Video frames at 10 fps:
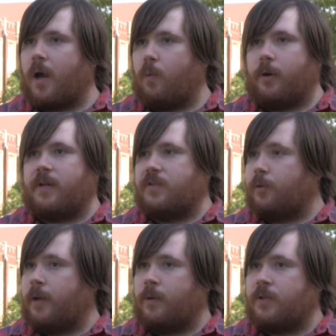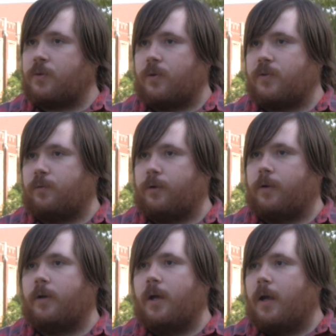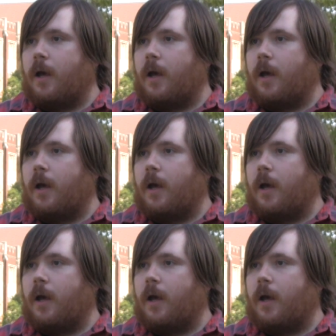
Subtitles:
I work. It's a great resource for